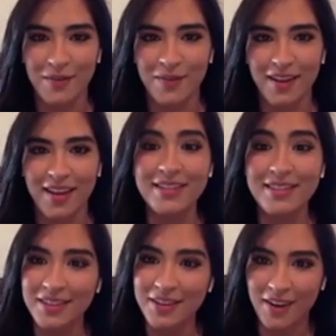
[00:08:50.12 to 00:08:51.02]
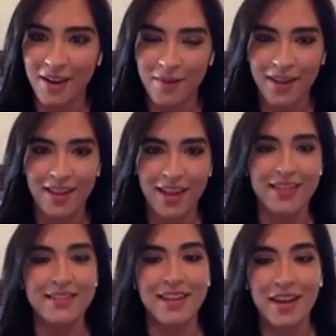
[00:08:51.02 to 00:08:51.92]
Instagram, and like
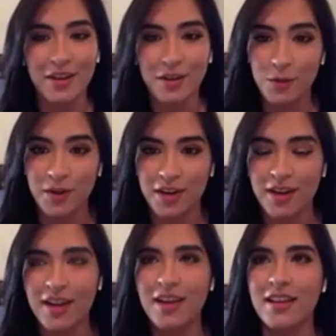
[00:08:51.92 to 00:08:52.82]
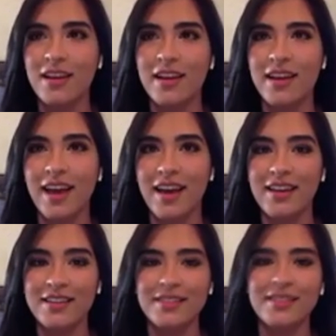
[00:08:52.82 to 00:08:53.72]
the style you were like
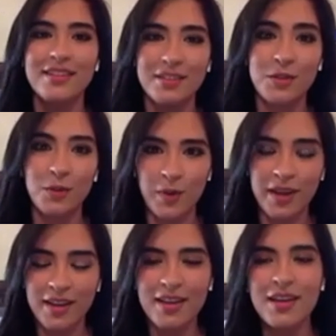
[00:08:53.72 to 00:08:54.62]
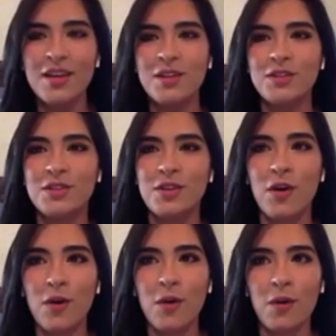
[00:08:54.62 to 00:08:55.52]
guys doing.
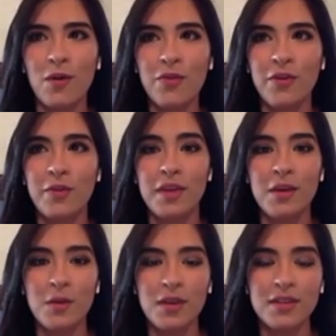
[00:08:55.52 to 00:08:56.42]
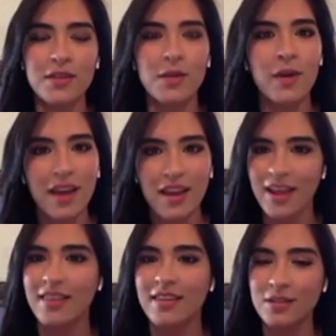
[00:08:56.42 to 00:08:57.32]
So for me it was okay,
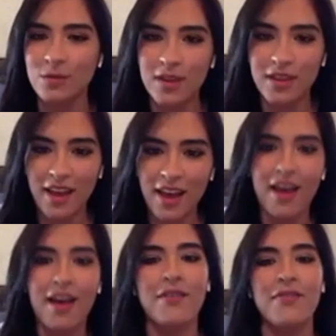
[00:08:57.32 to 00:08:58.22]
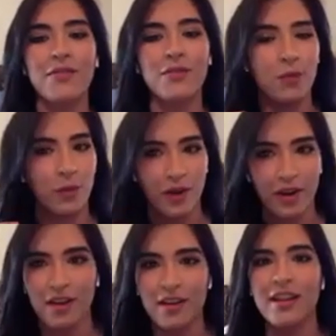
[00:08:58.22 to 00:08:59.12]
like this is what they have, we're
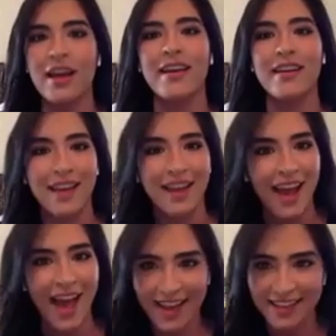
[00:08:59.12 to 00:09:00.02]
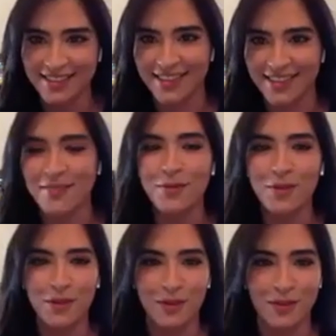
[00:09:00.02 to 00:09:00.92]
gonna like enhance it,
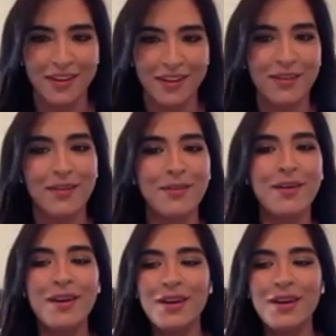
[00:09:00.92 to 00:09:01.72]
improve it, you know.